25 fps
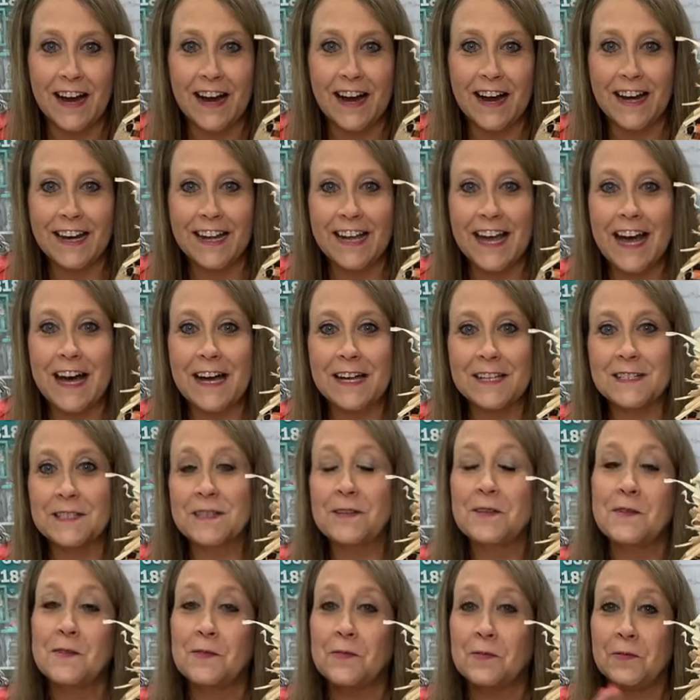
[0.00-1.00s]
All right, guys.
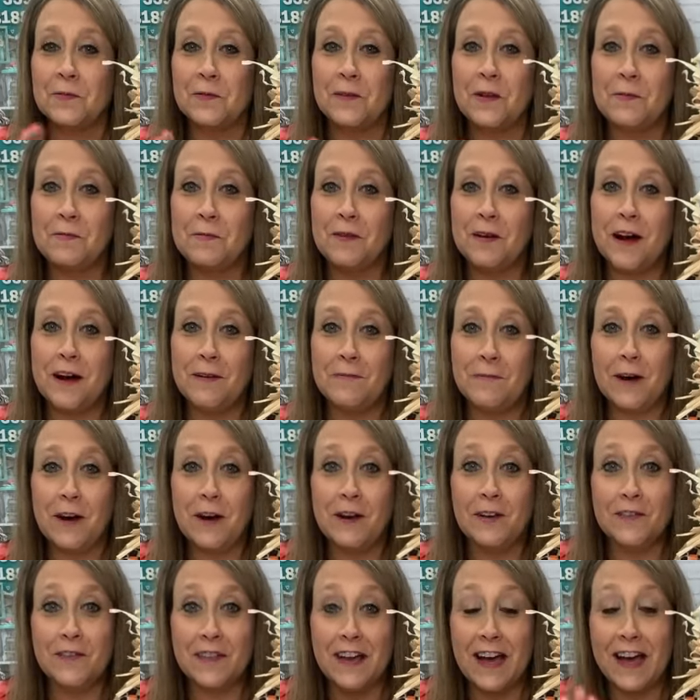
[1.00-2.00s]
Well, I'm going to hop
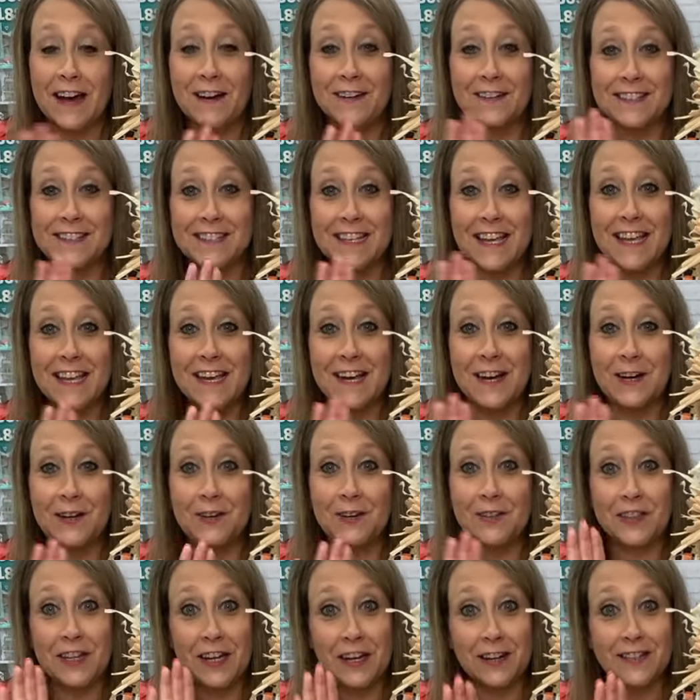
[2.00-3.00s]
off. I'll see
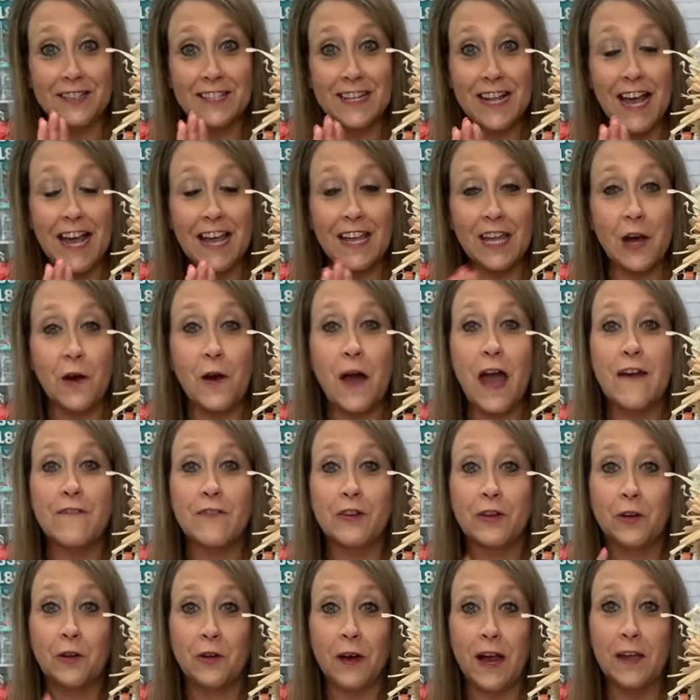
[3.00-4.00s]
y'all Thursday. Y'all
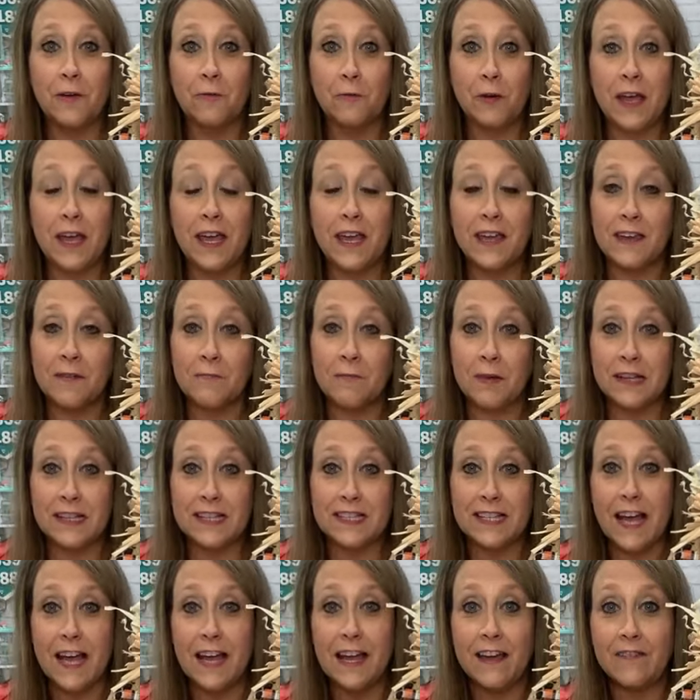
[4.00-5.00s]
have a great week and be
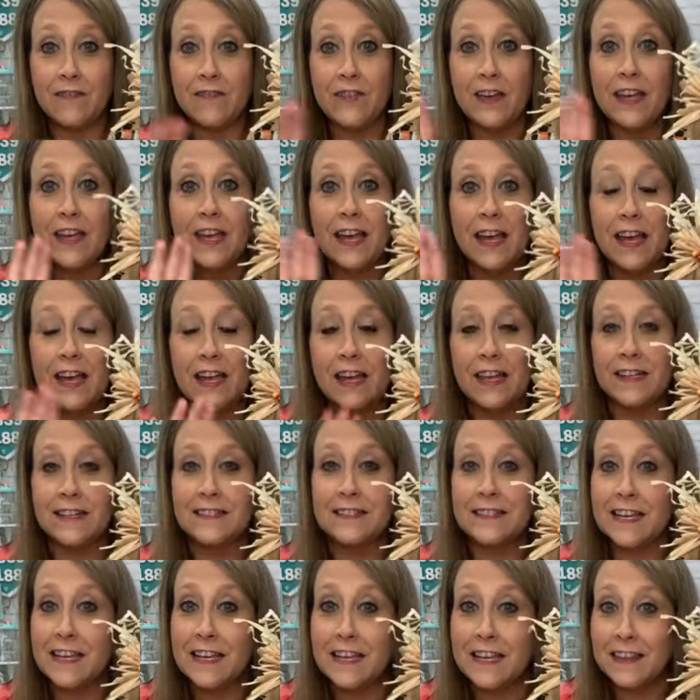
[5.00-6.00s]
safe.
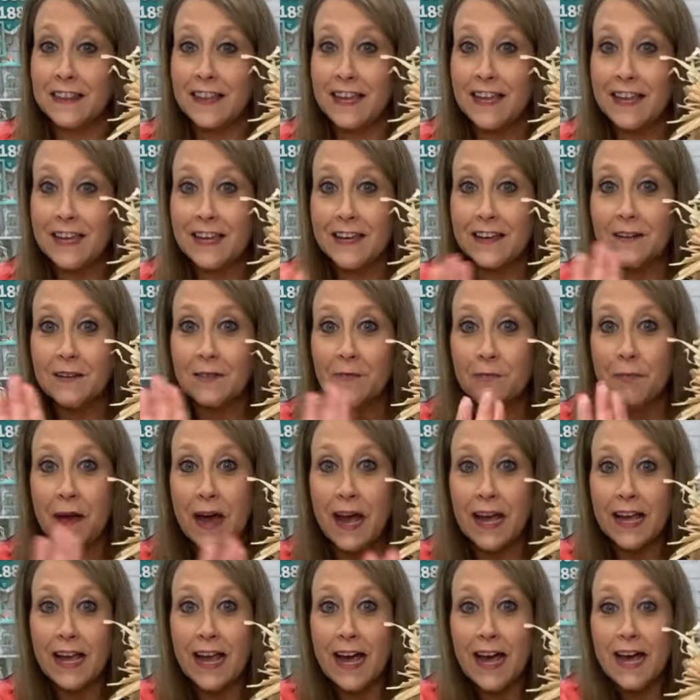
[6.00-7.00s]
And see you then.
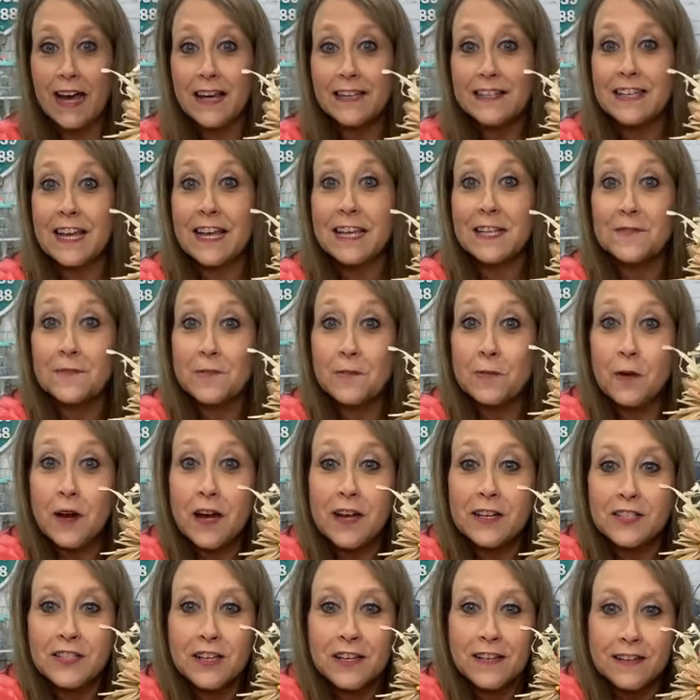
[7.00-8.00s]
Bye, guys. Thanks for
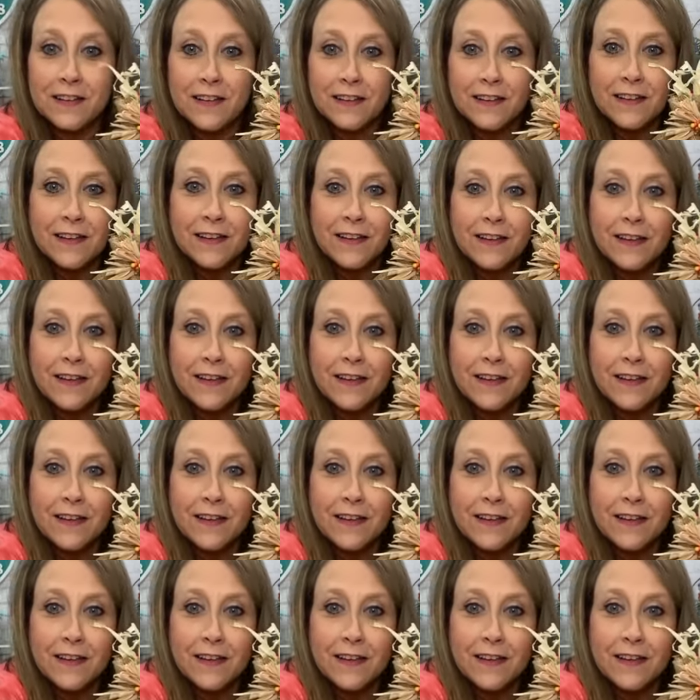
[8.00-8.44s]
watching.